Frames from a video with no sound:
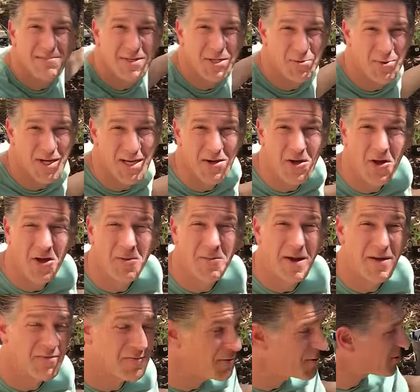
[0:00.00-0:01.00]
in between all of
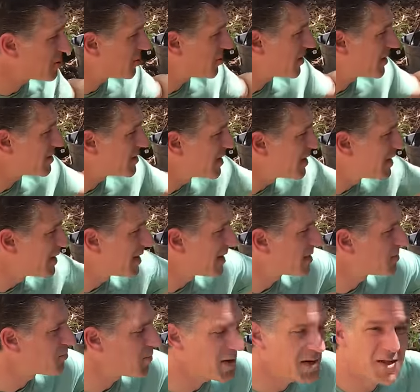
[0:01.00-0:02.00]
my fruit trees.
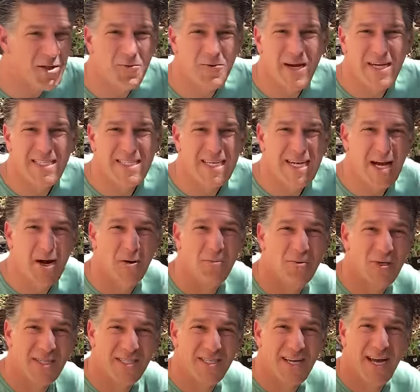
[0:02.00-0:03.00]
It's one of the ways that I help
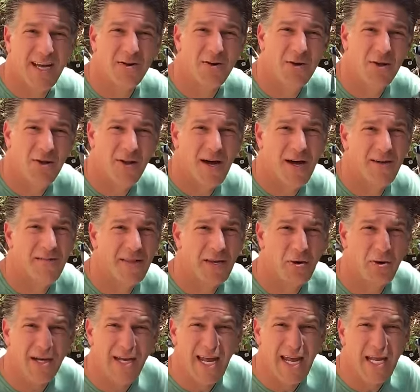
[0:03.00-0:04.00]
recycle a lot of the
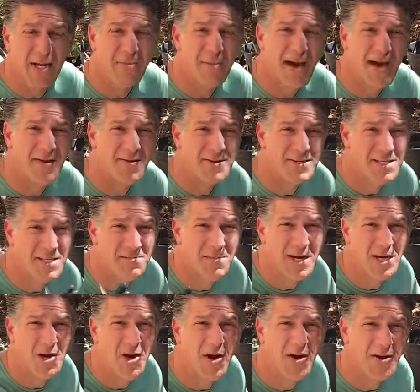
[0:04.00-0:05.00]
organic matter that's in my
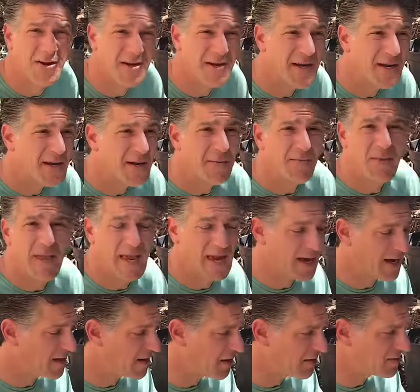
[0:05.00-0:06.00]
garden.
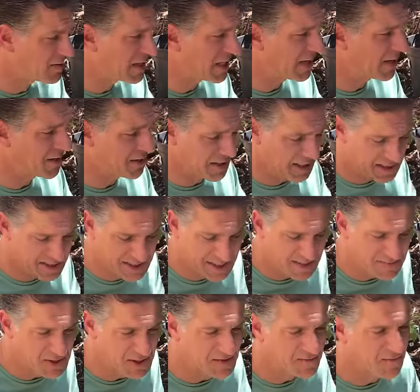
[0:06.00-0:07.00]
And, you know, instead
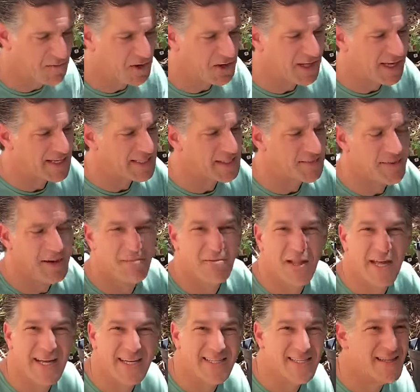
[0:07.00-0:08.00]
of just fertilizing my
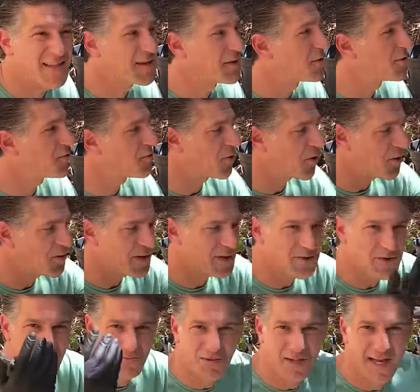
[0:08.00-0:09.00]
plants and then throwing
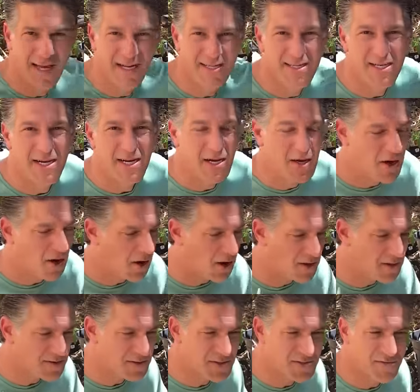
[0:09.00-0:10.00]
those plants,
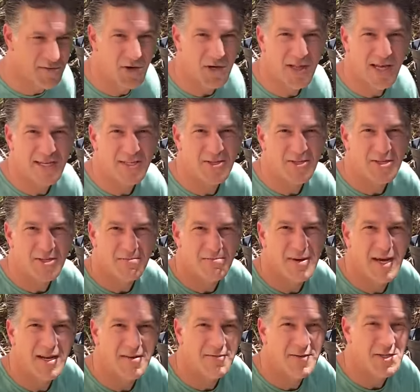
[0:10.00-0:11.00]
all of those fertilizers and
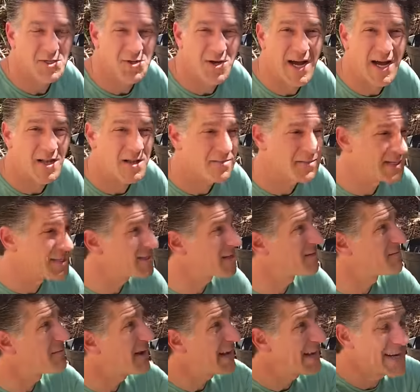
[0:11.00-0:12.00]
beneficial elements that
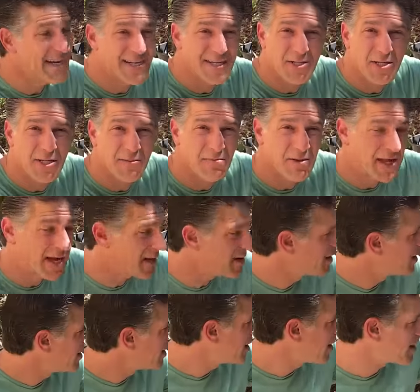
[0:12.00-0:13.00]
have made it into the plant
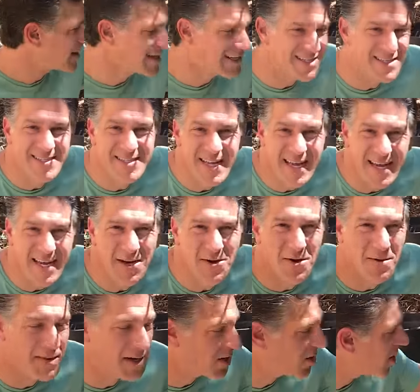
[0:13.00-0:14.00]
are going to stay here
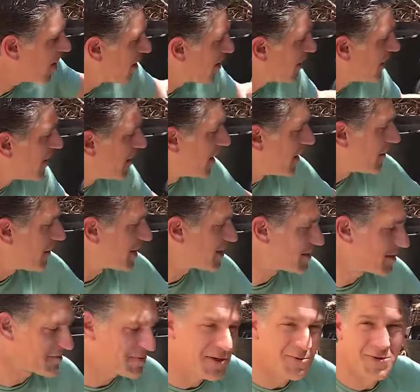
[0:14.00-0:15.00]
in my garden by
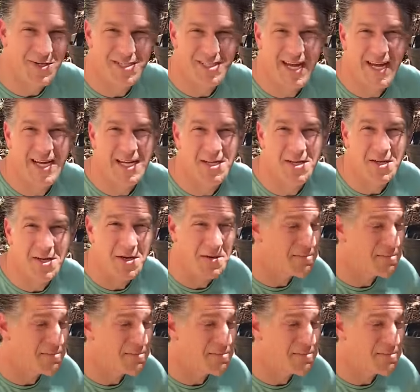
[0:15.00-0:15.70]
simply recycling